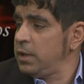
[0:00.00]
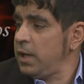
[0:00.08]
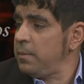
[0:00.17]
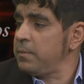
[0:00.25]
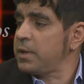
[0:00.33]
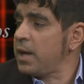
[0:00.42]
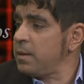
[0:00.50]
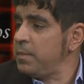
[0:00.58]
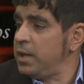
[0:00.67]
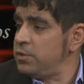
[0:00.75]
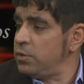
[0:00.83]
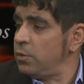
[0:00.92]
and kind of
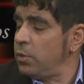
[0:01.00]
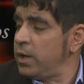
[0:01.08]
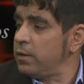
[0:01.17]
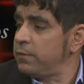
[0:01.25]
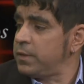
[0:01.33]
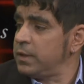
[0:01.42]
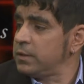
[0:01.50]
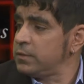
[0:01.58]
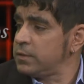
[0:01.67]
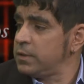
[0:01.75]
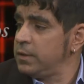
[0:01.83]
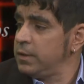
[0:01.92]
made you aware of things.